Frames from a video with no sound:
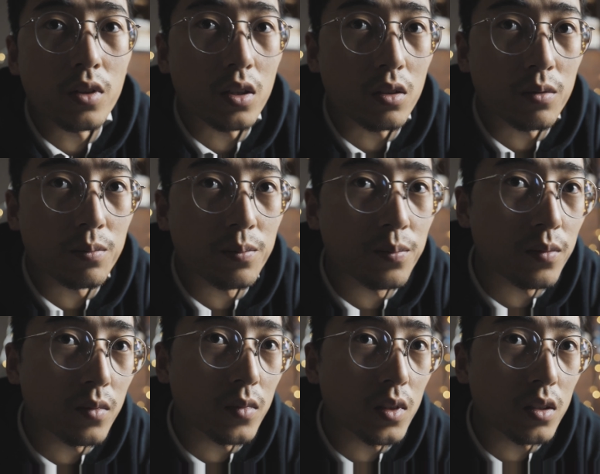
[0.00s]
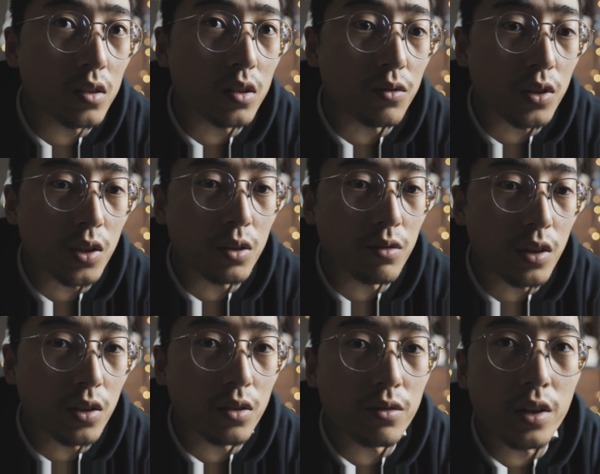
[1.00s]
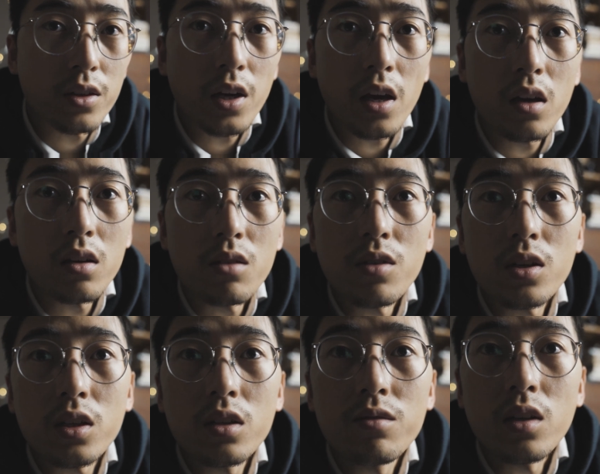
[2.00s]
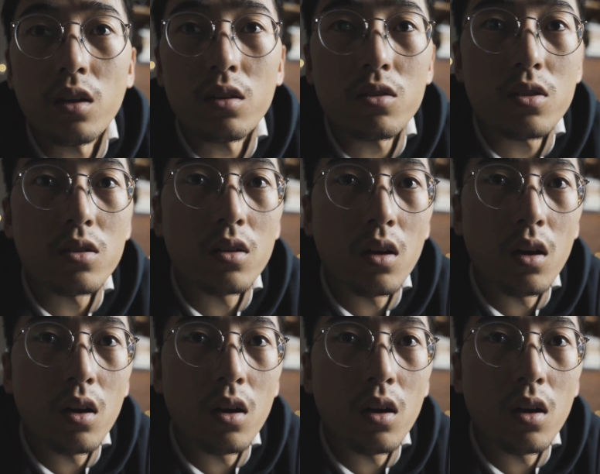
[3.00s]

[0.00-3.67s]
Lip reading: Yeah, it's a very handy, very convenient.